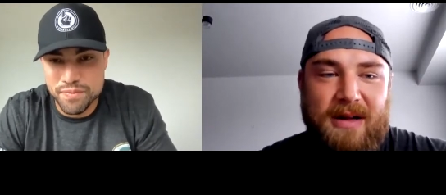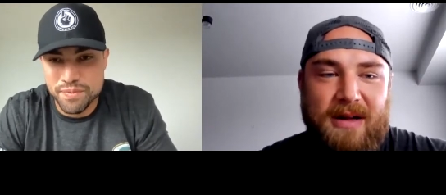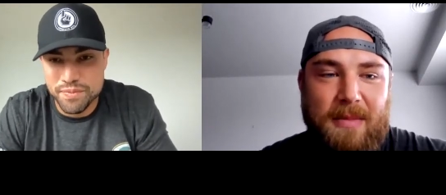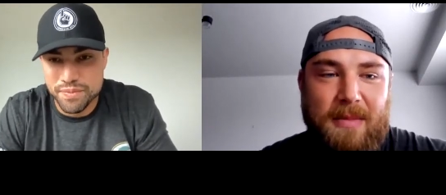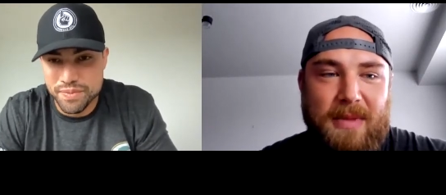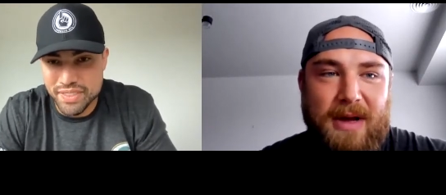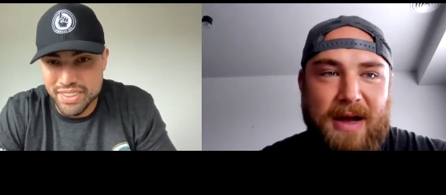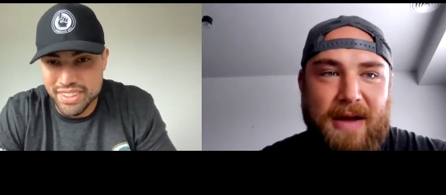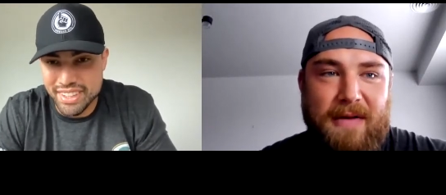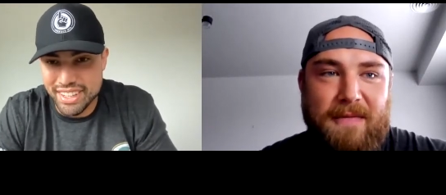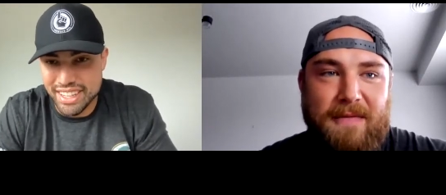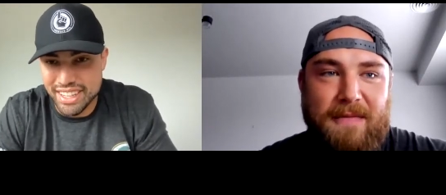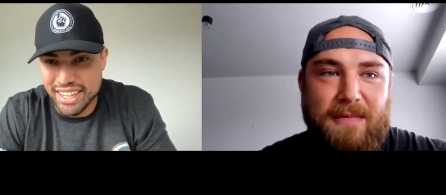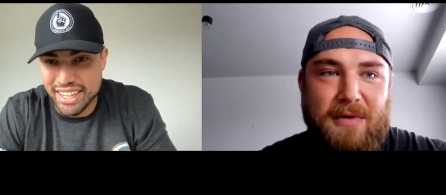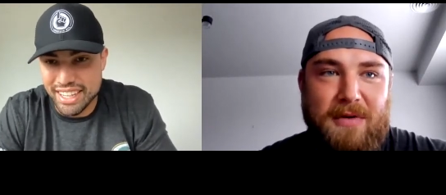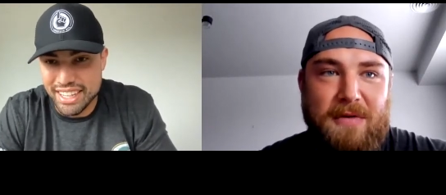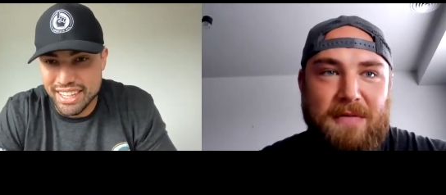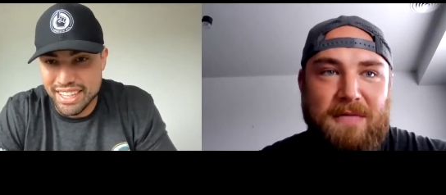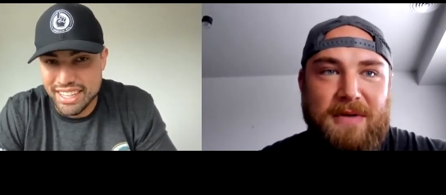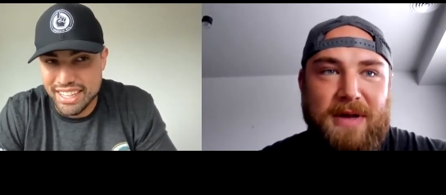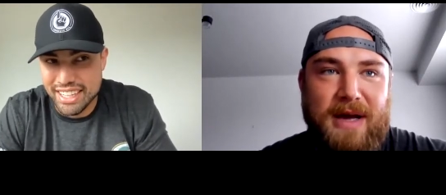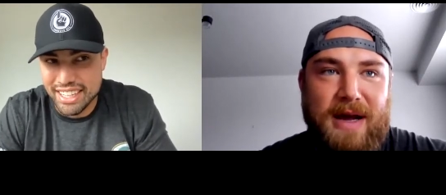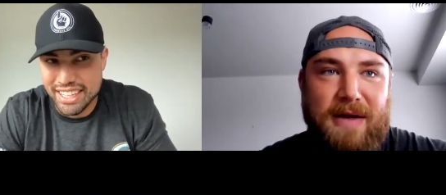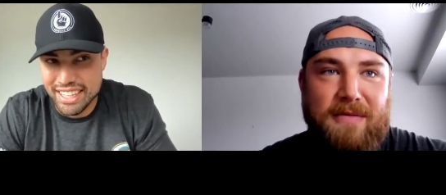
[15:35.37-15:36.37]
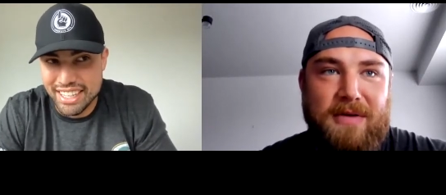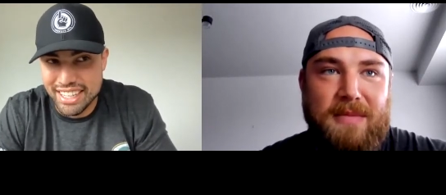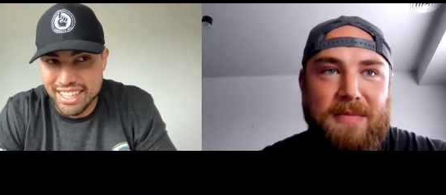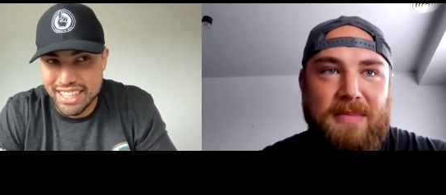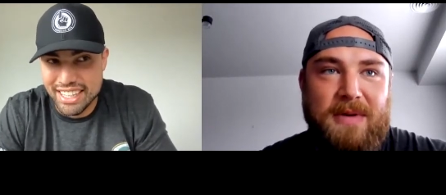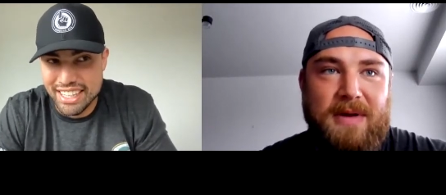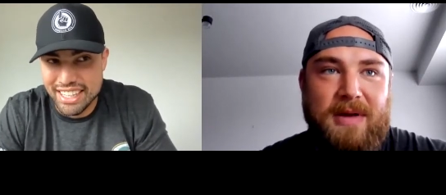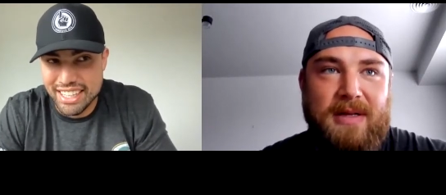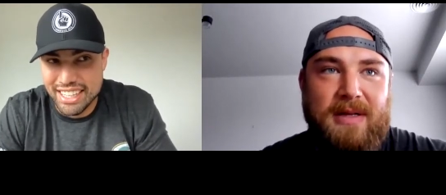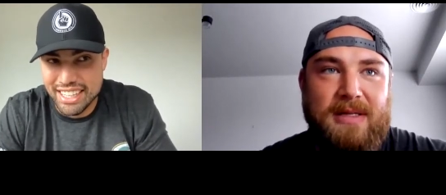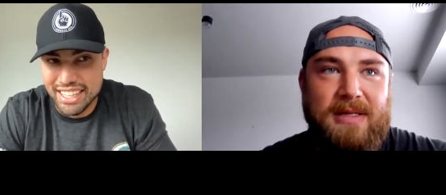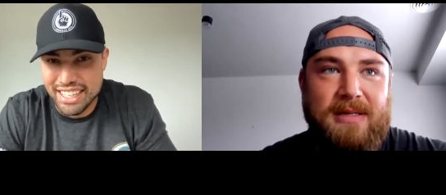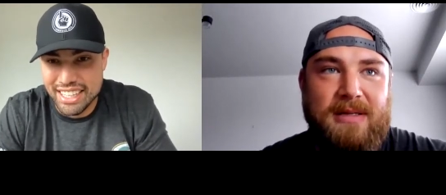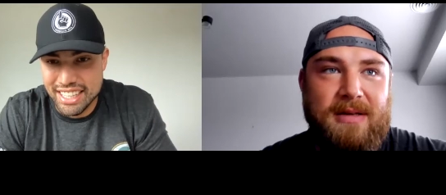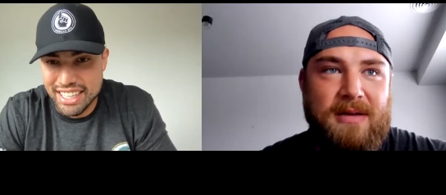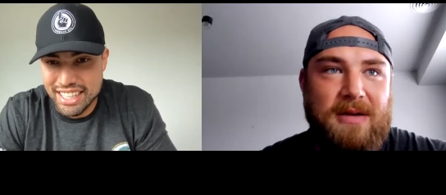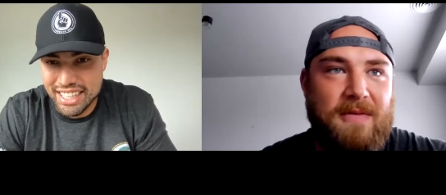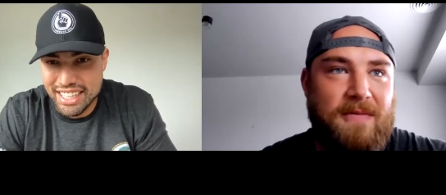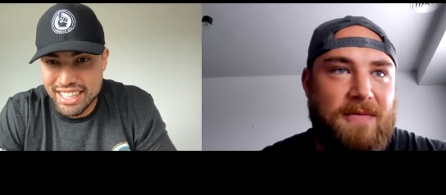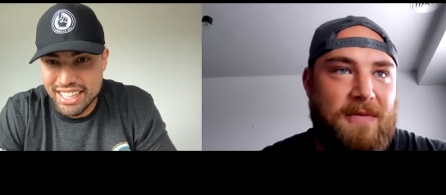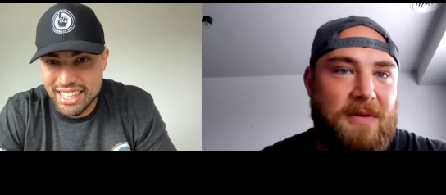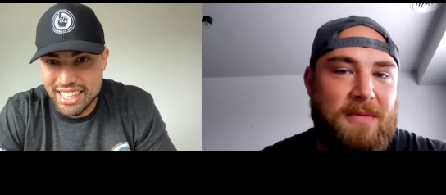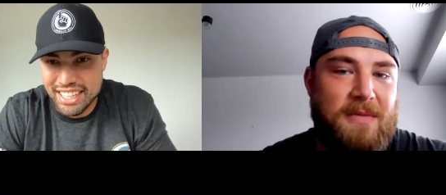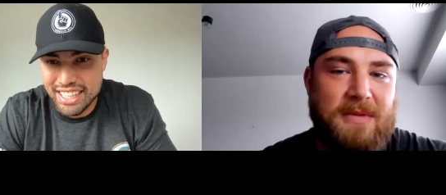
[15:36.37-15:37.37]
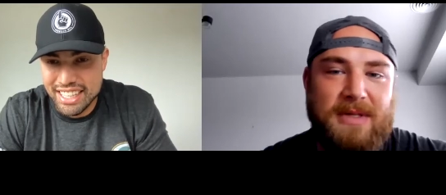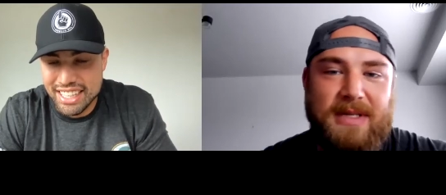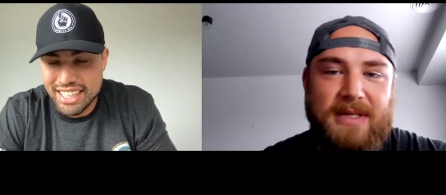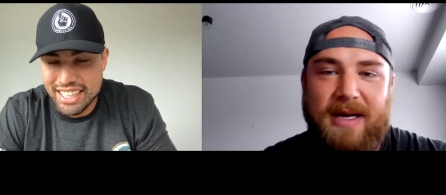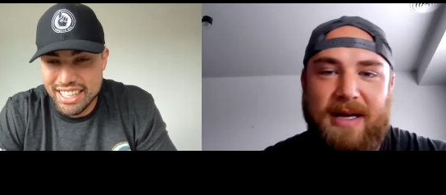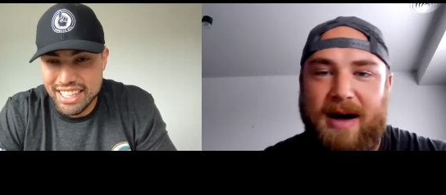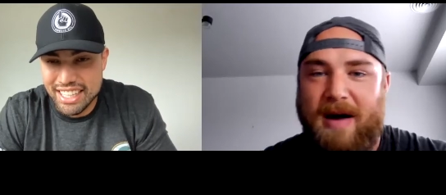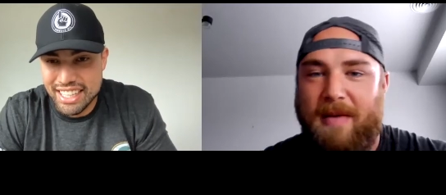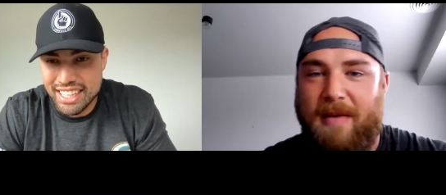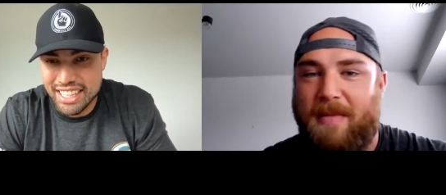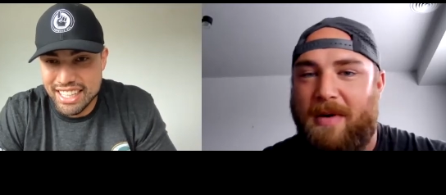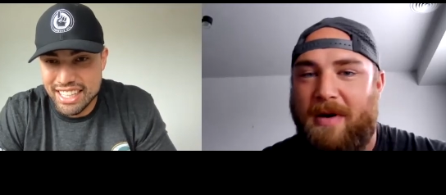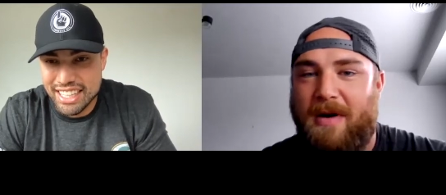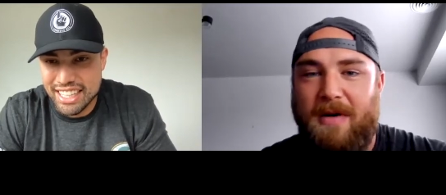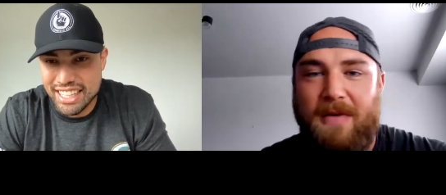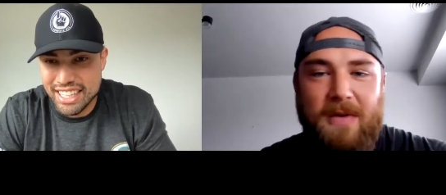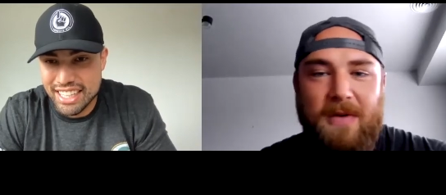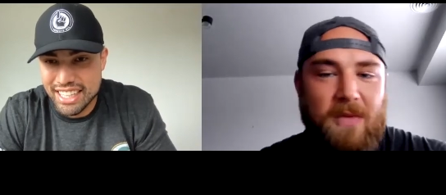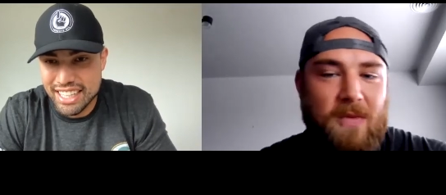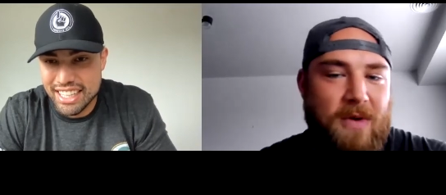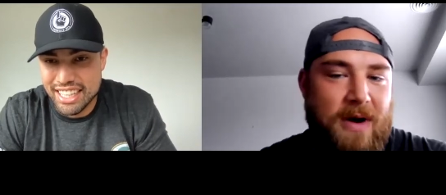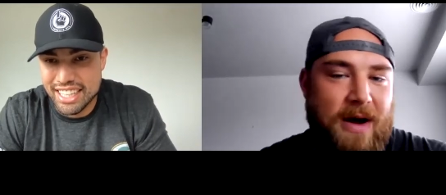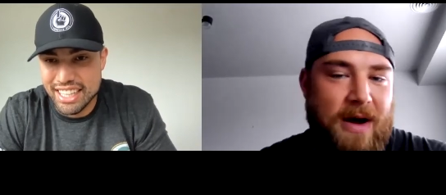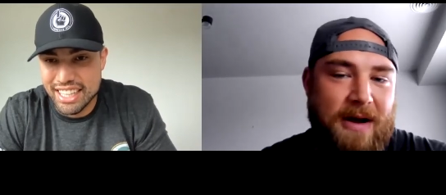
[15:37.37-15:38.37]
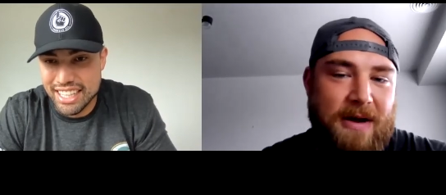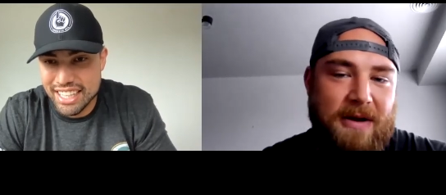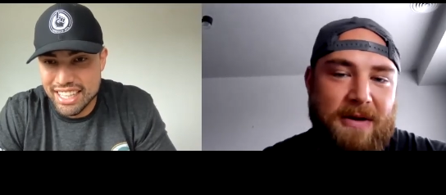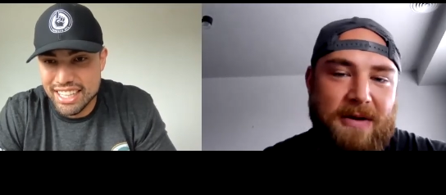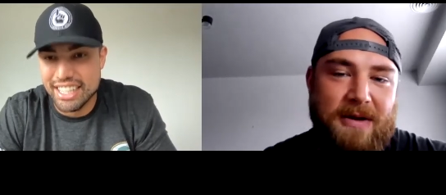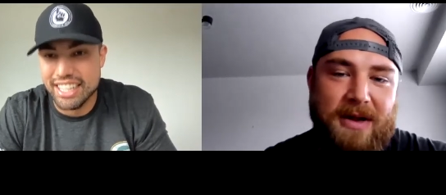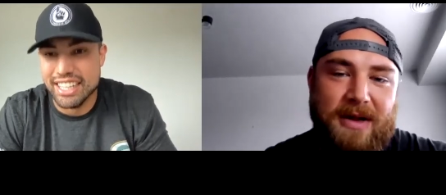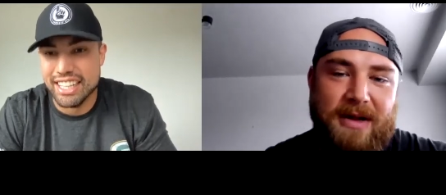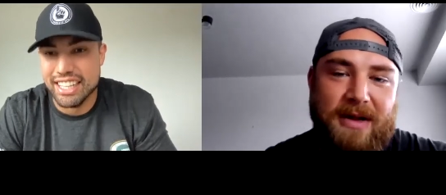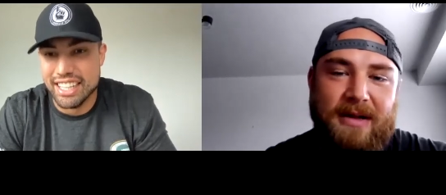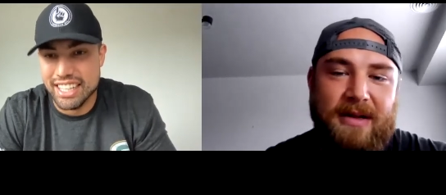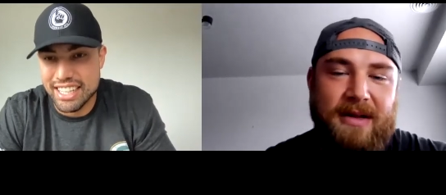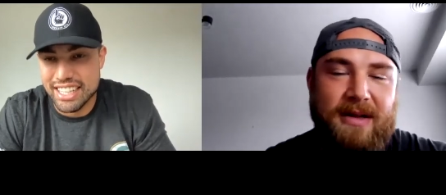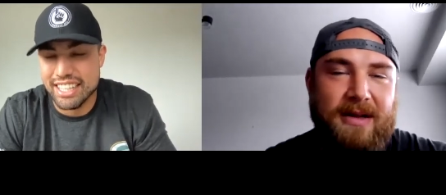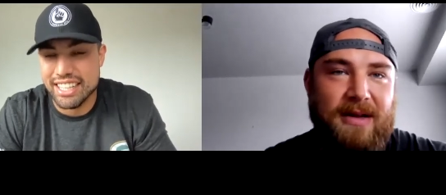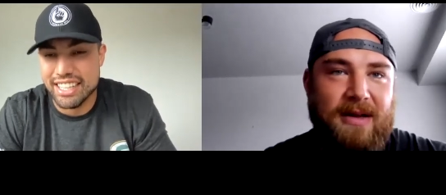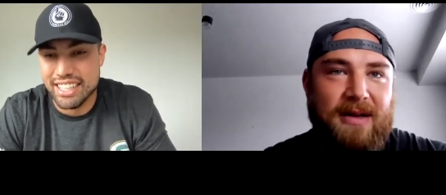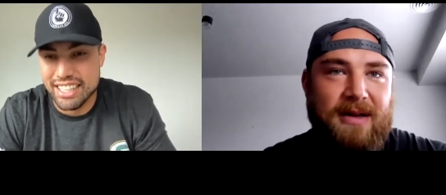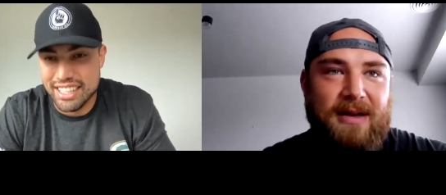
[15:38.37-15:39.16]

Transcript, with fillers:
Speaker 1: i mean i've moved every piece the convertible top all the wiring